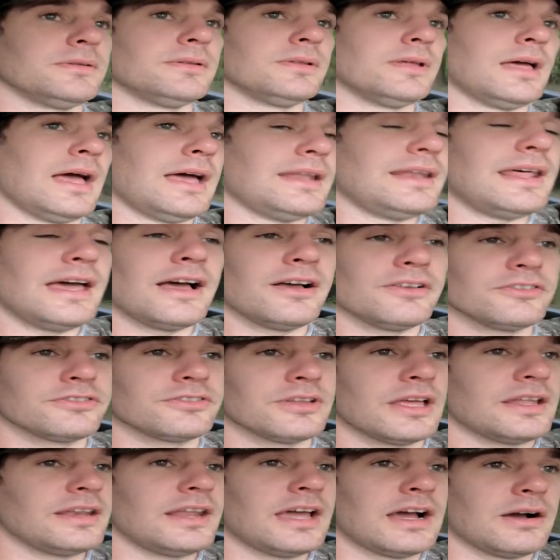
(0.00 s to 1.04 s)
I
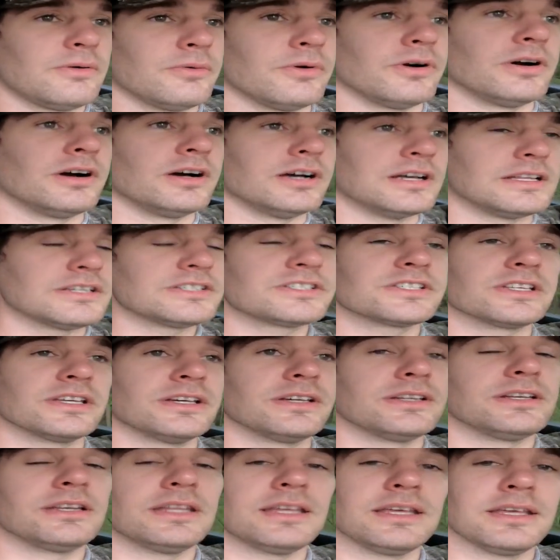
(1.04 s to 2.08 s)
doubt we'll hunt
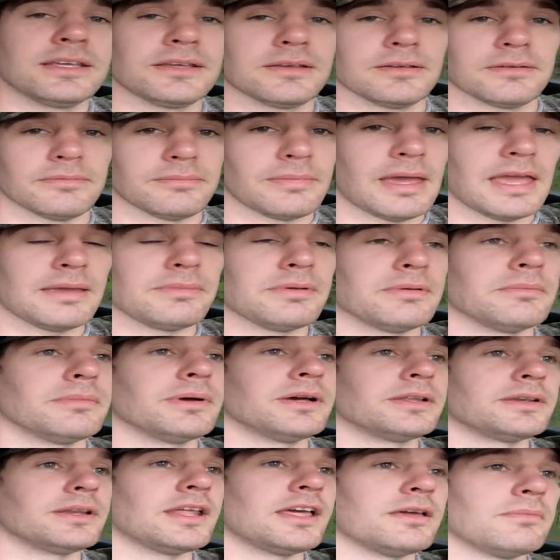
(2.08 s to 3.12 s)
Sunday. Maybe
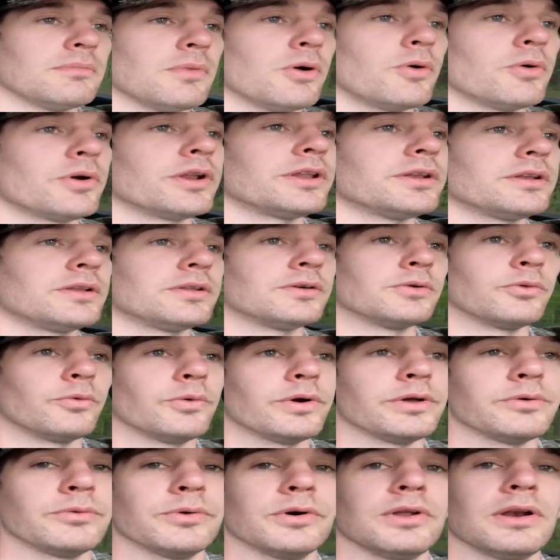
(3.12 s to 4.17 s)
Monday morning
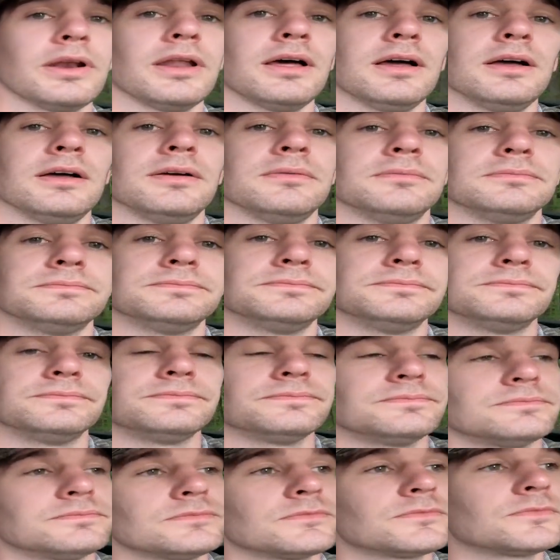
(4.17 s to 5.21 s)
we will
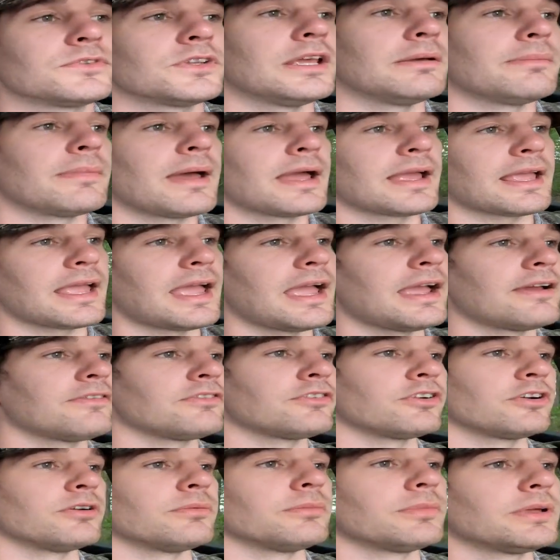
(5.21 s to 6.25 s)
get back
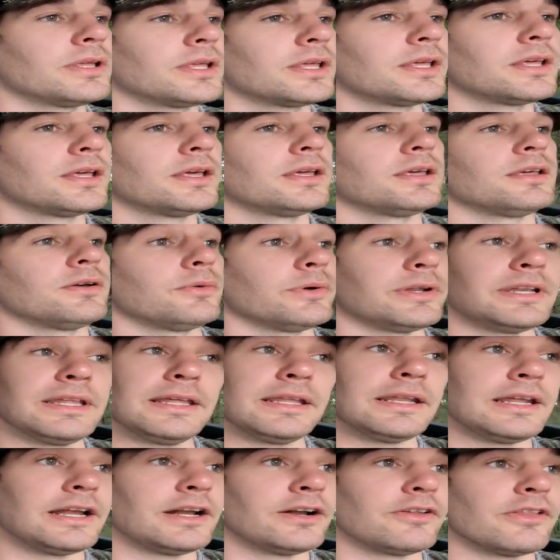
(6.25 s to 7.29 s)
after them. We
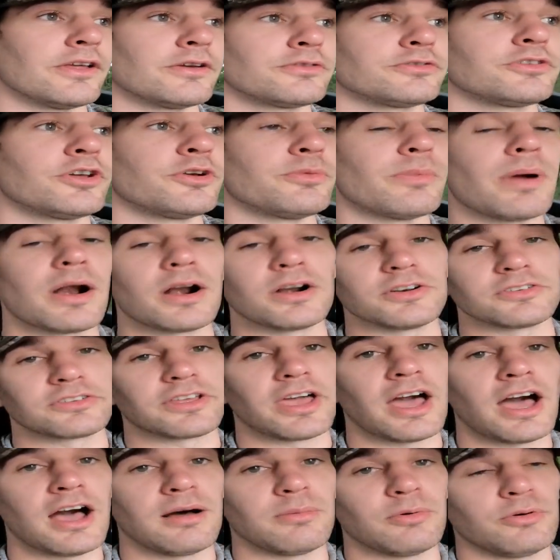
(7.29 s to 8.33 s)
did hear those two birds
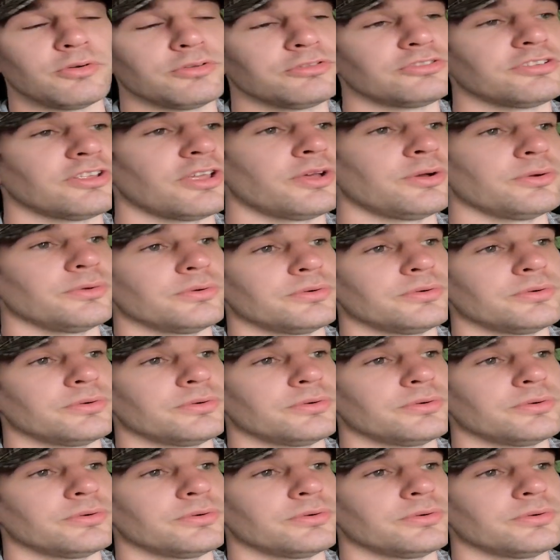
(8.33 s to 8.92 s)
gobble, so